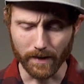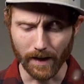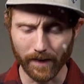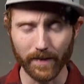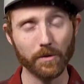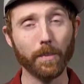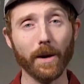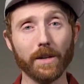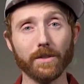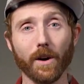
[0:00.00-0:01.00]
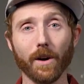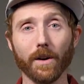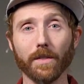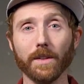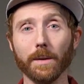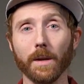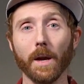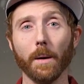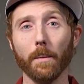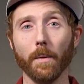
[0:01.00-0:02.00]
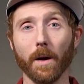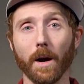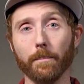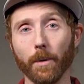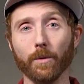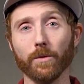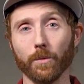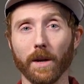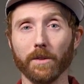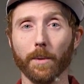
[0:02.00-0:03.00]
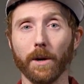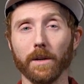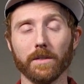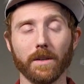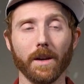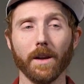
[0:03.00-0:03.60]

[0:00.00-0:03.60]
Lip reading: And these bearings are the Bones Reds bearings.